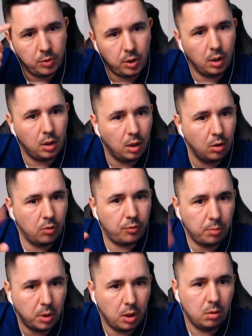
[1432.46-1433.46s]
thinking
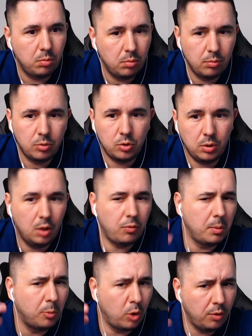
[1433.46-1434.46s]
of, hey, give
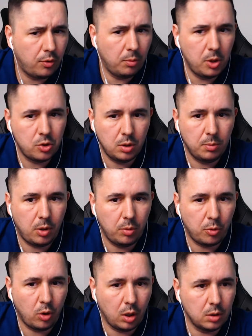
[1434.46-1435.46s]
me more information about the
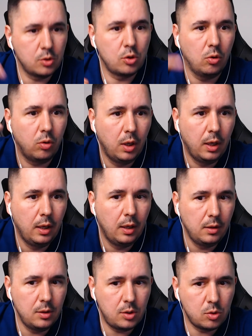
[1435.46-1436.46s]
product. So
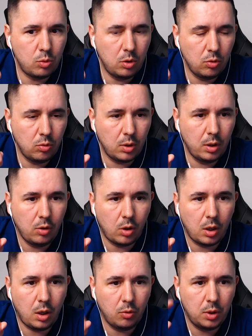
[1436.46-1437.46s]
this is where
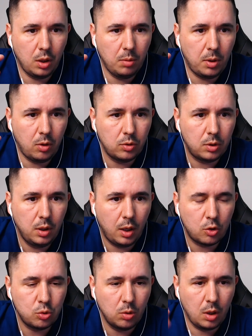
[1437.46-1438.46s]
you're counting about the
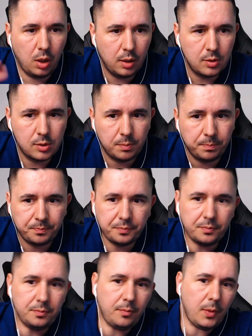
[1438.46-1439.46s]
actual clicks
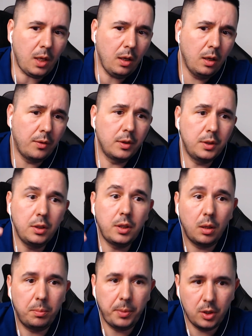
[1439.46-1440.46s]
and the
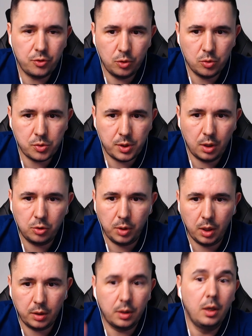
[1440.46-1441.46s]
detailed page views that you
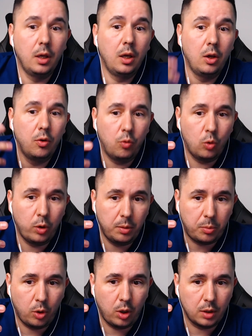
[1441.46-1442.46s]
get for the
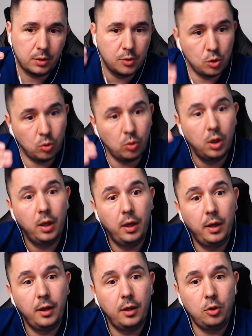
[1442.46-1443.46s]
product. So
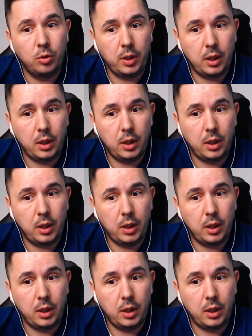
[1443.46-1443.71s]
you're